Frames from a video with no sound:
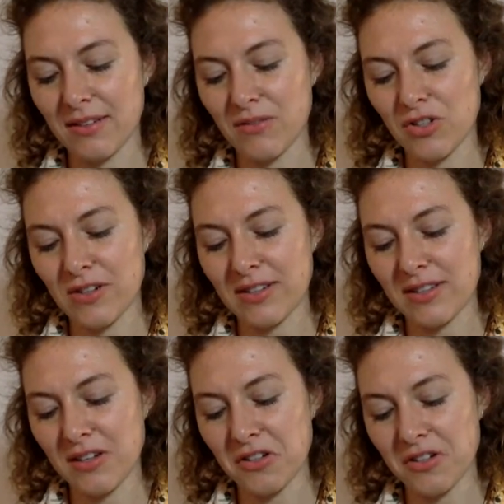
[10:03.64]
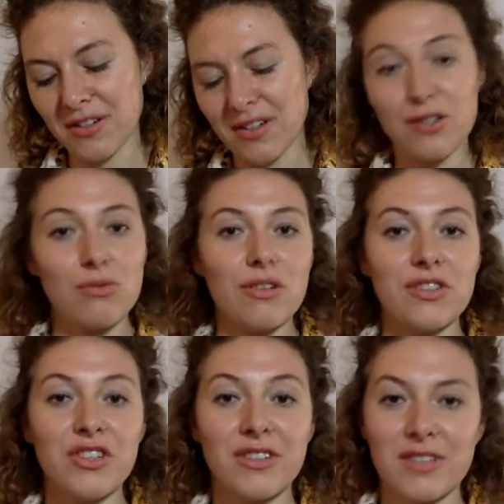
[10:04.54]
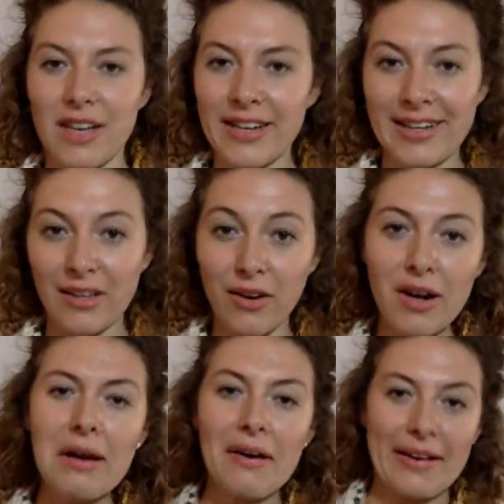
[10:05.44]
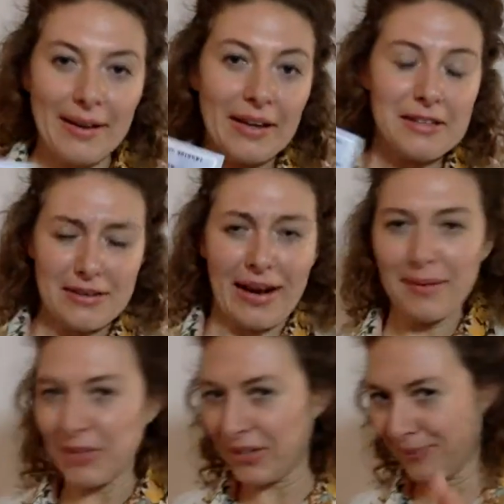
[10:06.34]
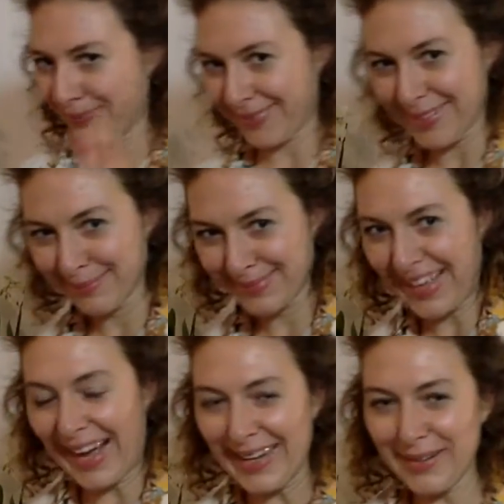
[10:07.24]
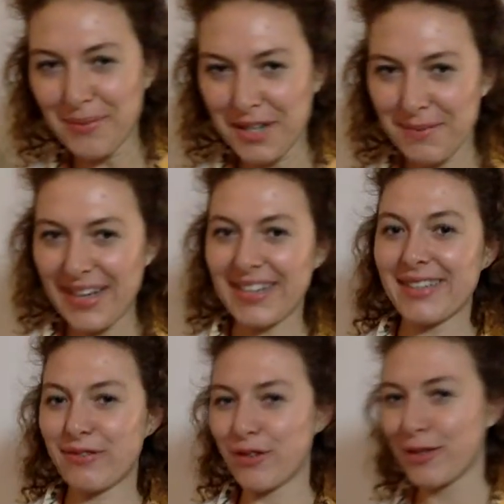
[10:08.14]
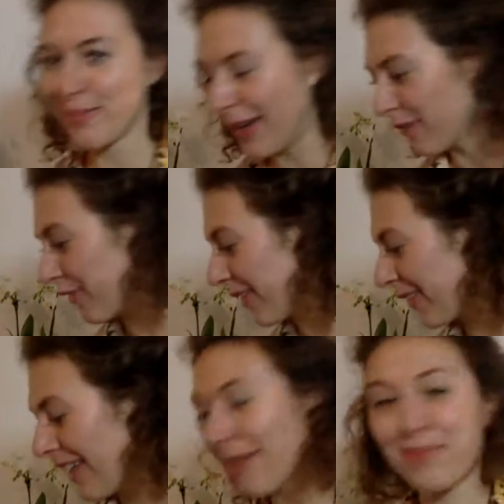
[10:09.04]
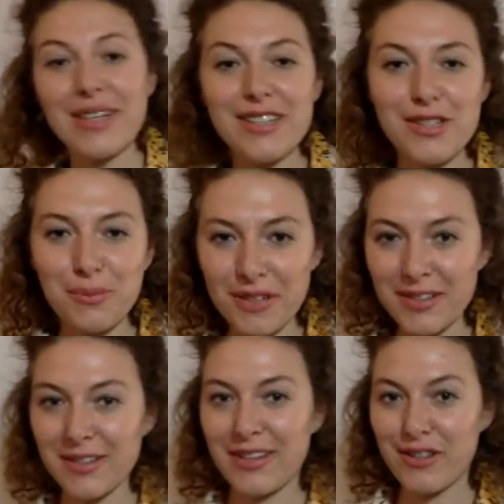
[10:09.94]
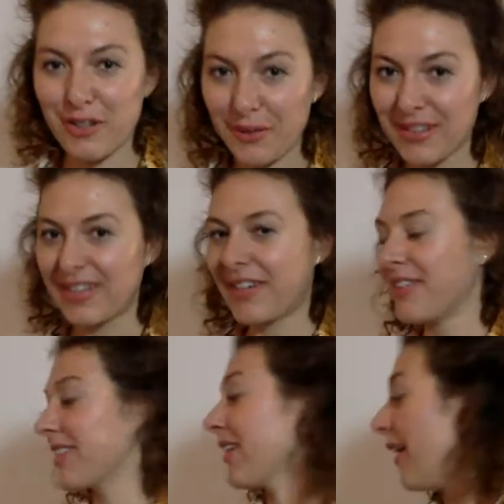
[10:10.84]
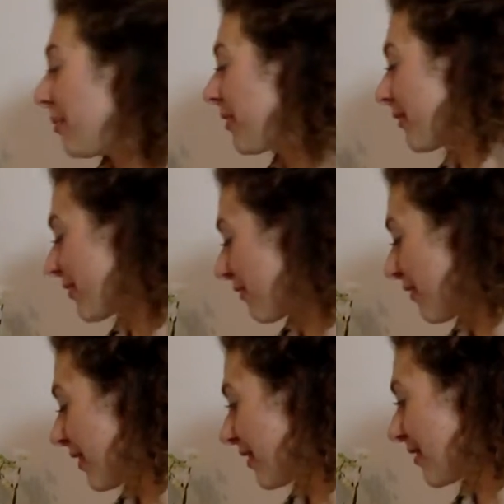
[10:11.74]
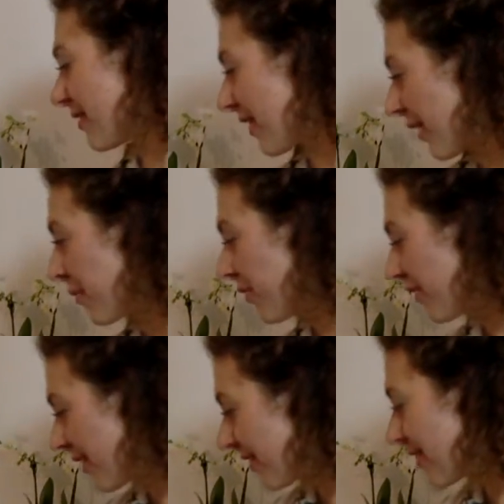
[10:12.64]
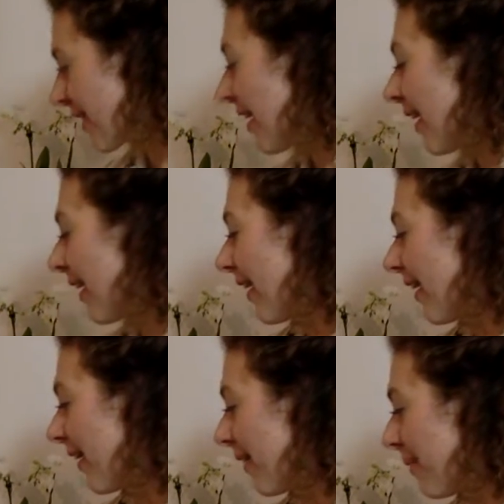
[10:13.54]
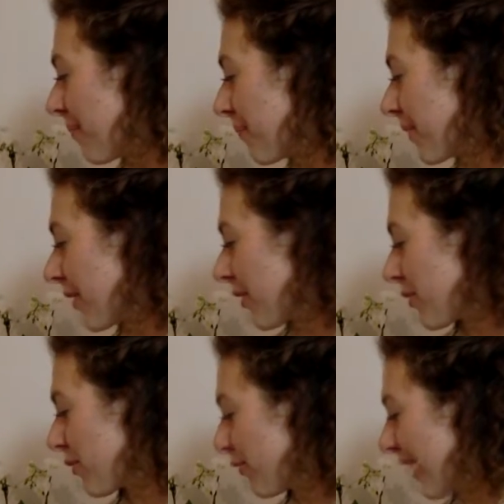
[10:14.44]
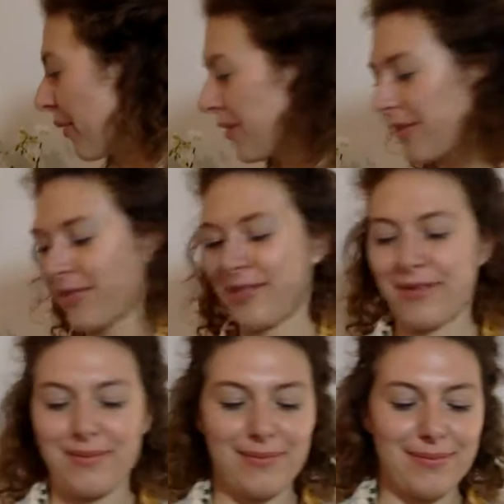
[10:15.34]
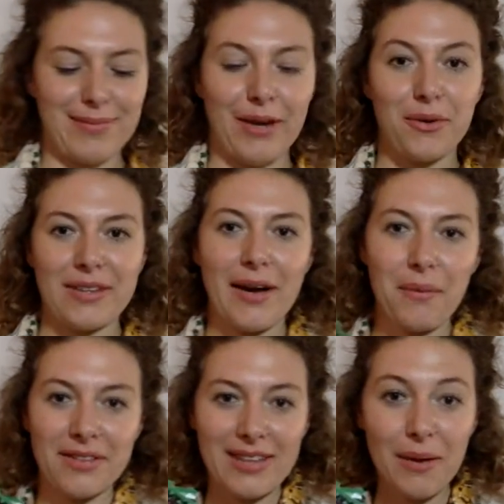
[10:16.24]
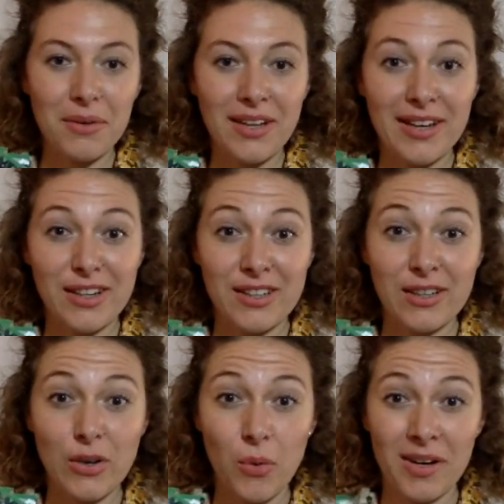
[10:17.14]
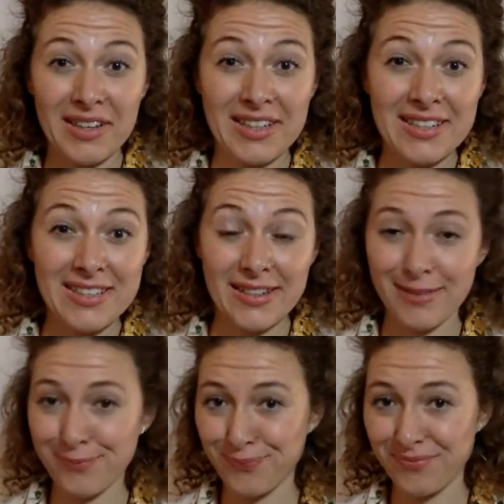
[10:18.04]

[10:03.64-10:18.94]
and visualization, astrological sign and color. Okay, so I didn't want to make an advertisement for all of that, but I just wanted to let you know that there is a couple of different tarot things. Also flowers. Oh, that one I got in Goa in India.